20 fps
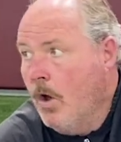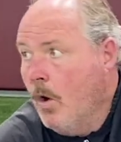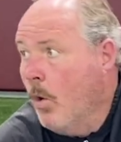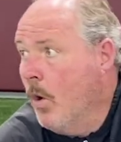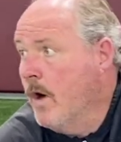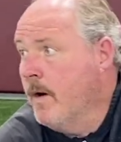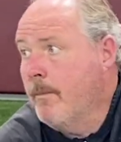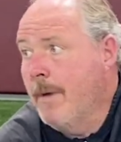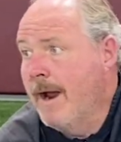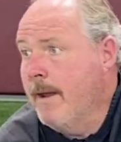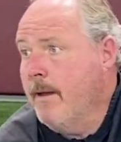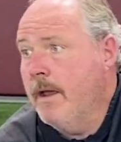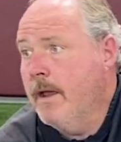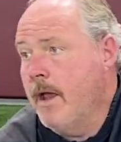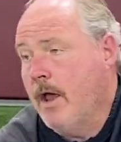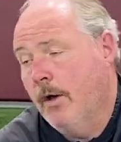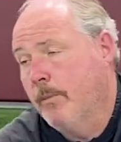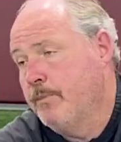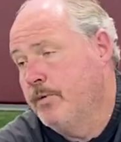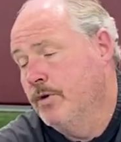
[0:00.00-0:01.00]
Or it might
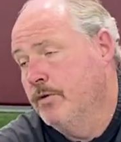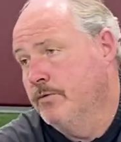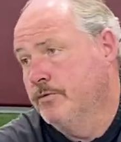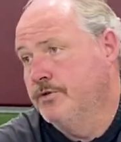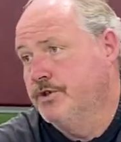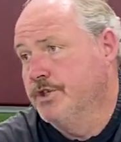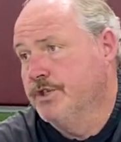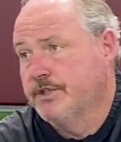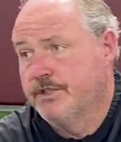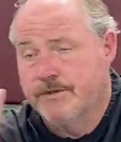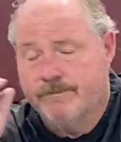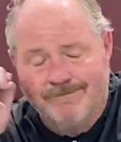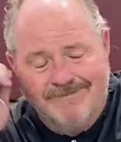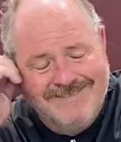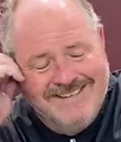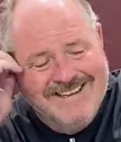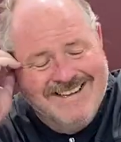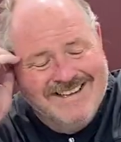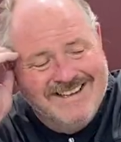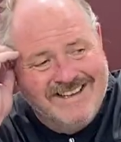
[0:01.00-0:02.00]
help you just
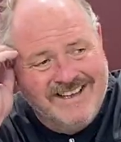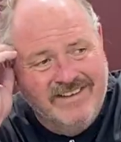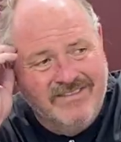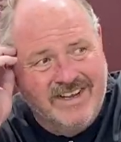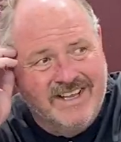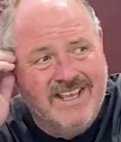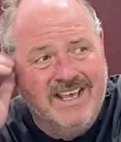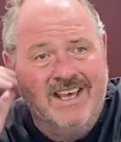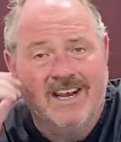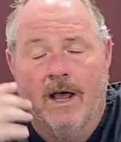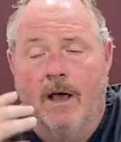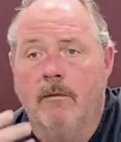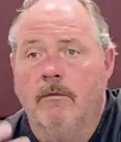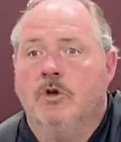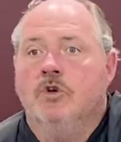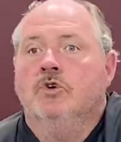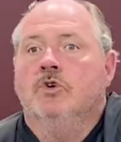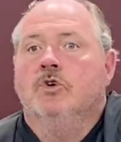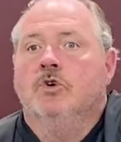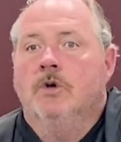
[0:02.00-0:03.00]
give a kid a
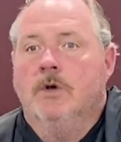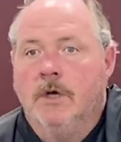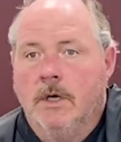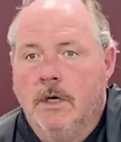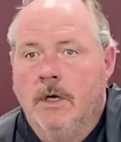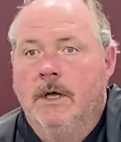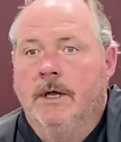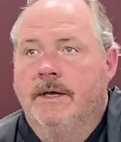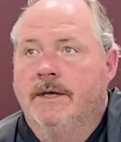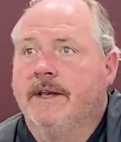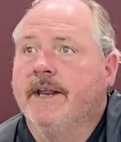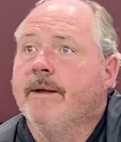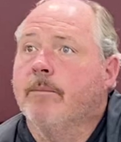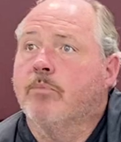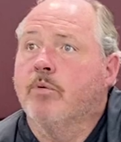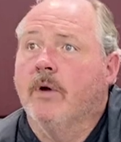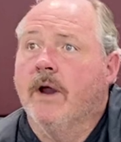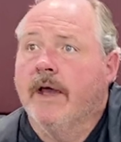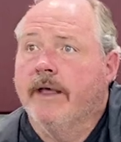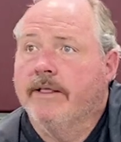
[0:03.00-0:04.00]

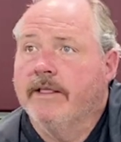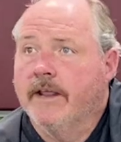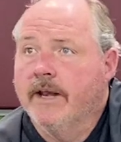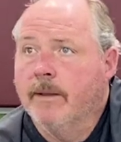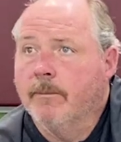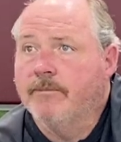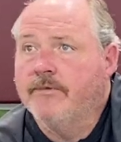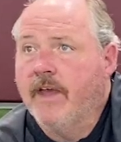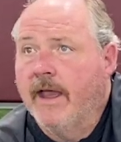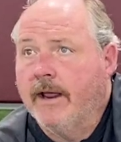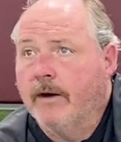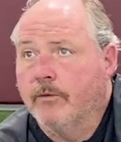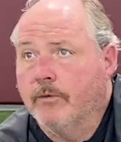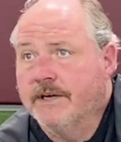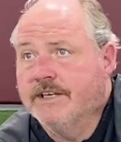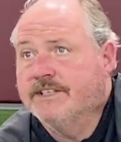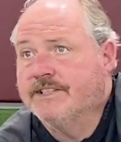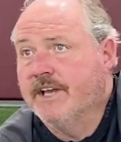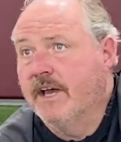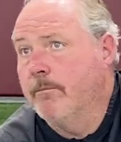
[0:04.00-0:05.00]
deep breath, let him take a
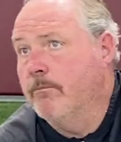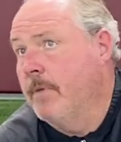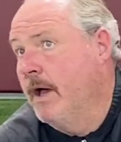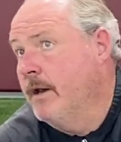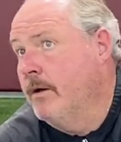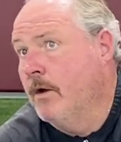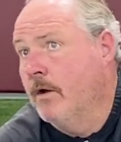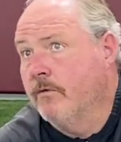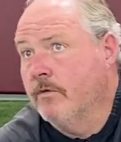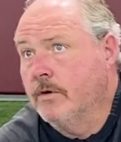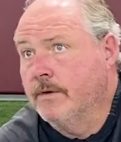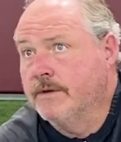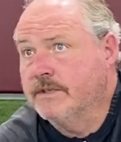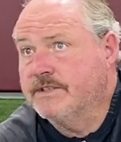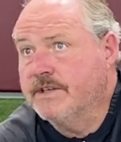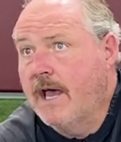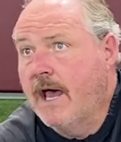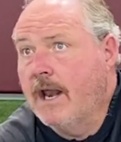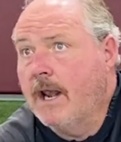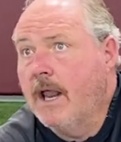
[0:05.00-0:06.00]
reset button over on the
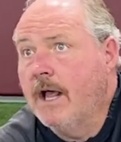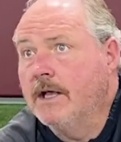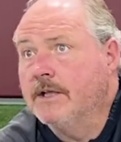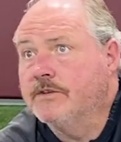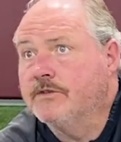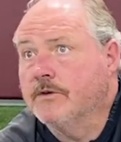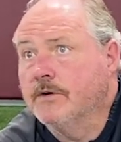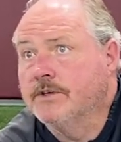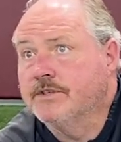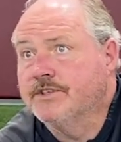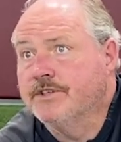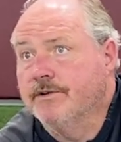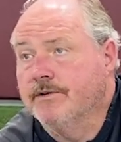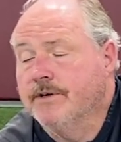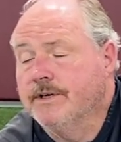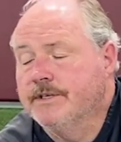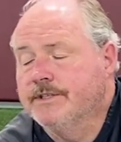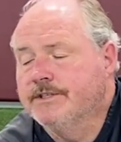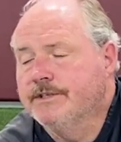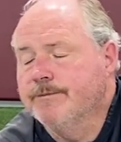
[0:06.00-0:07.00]
sidelines for a
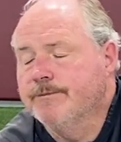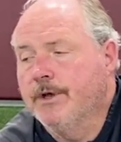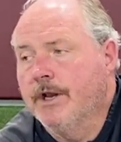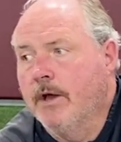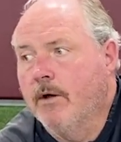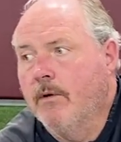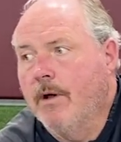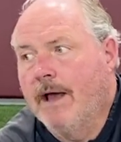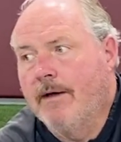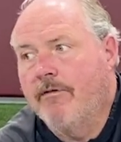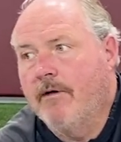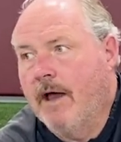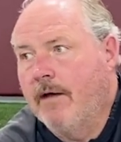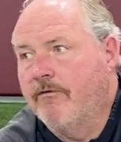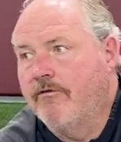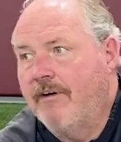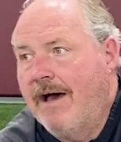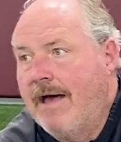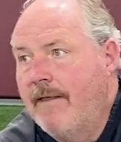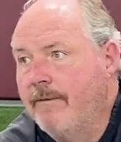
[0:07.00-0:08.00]
series. You know, I
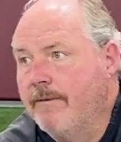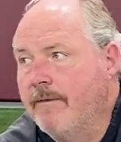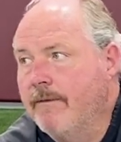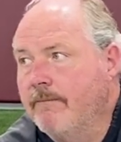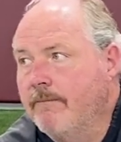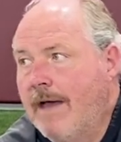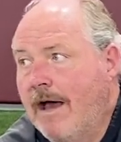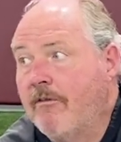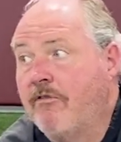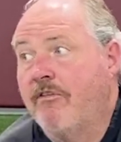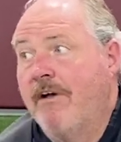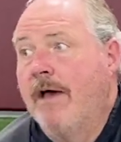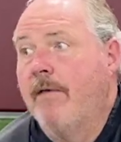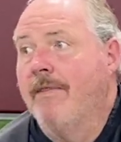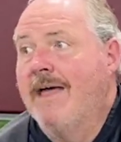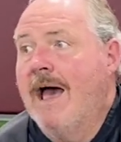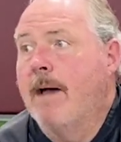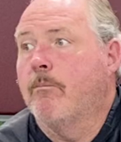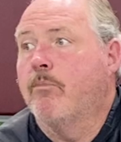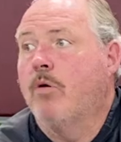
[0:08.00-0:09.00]
found
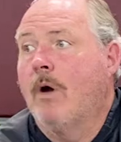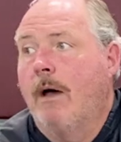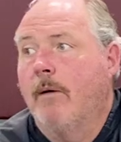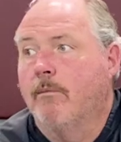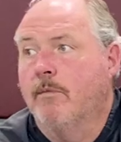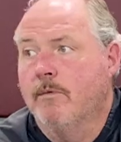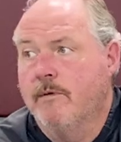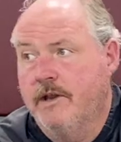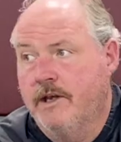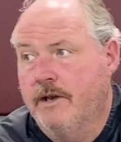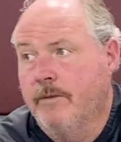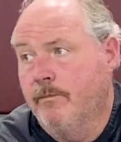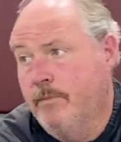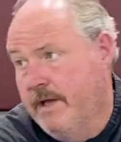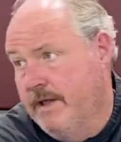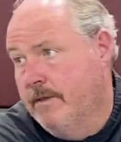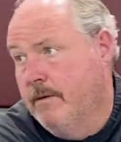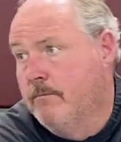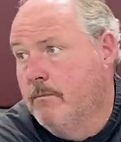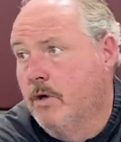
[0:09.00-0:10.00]
that probably to
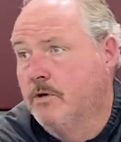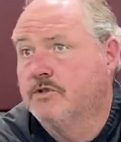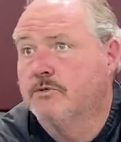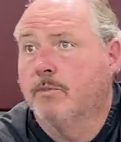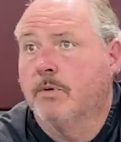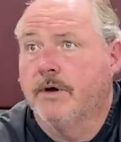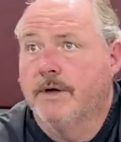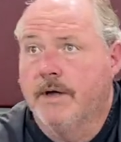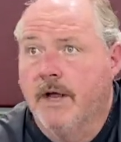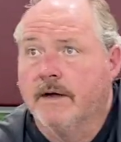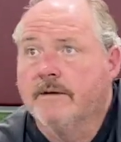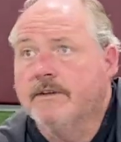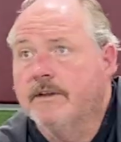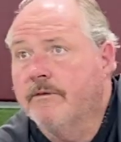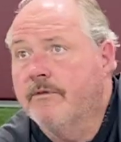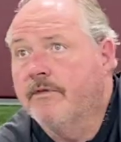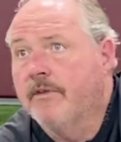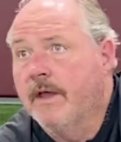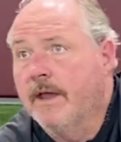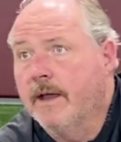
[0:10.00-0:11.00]
be the most
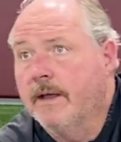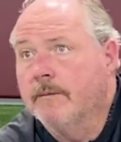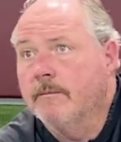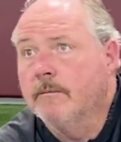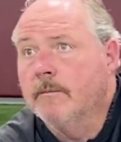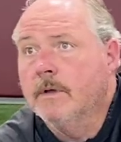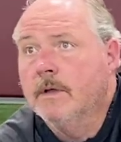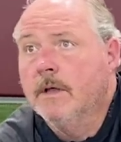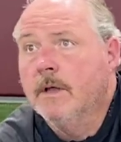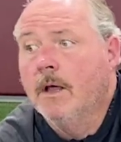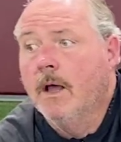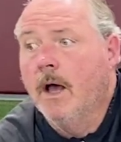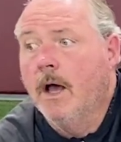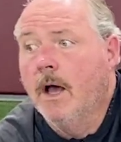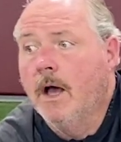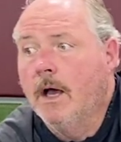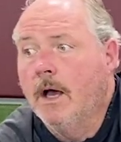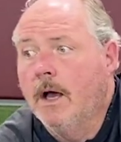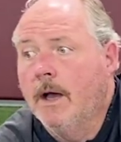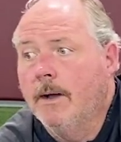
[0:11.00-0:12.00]
productive thing.
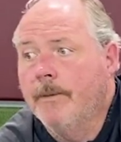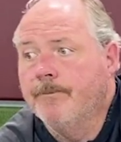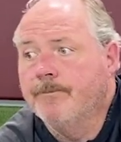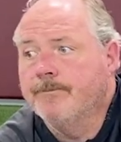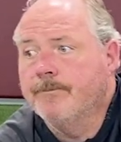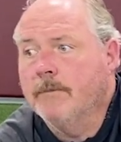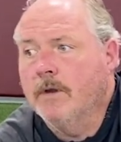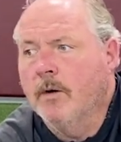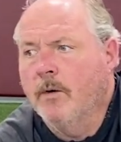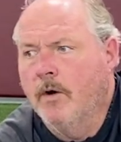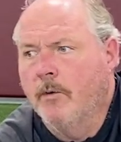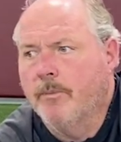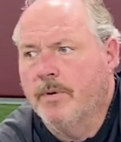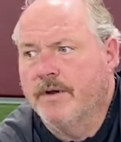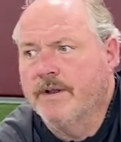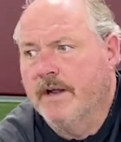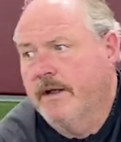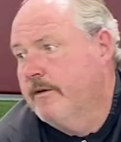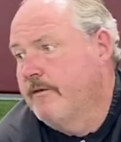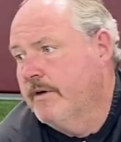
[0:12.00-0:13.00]
You know,
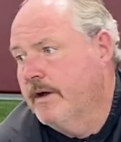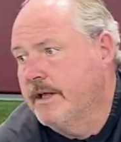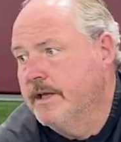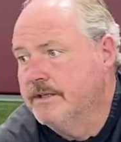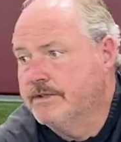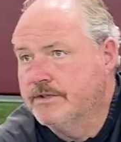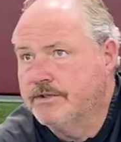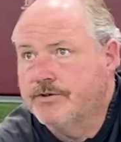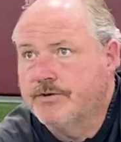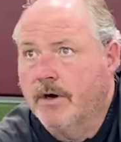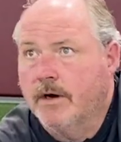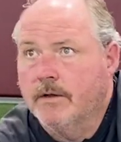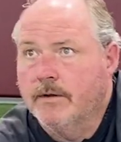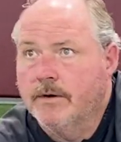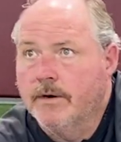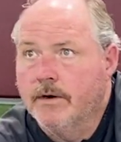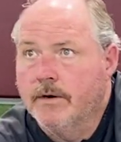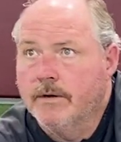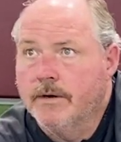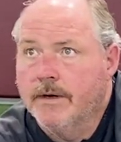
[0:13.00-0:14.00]
particularly if the kids are
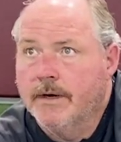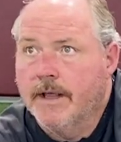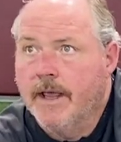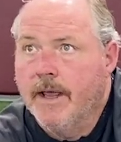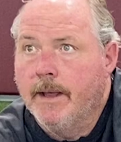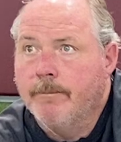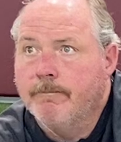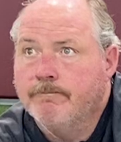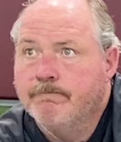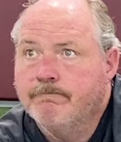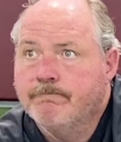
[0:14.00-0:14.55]
struggling early in the game.